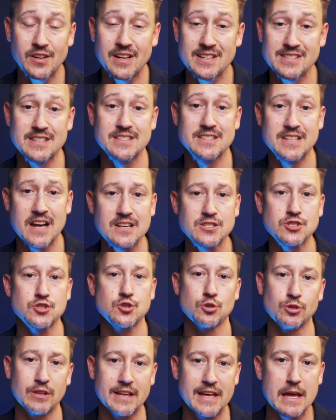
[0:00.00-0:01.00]
because it does
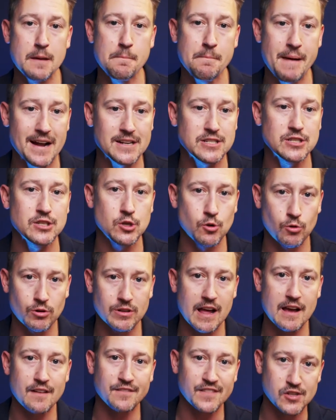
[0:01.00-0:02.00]
truly impact your
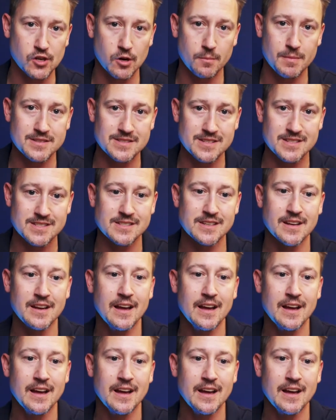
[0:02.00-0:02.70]
life and your business.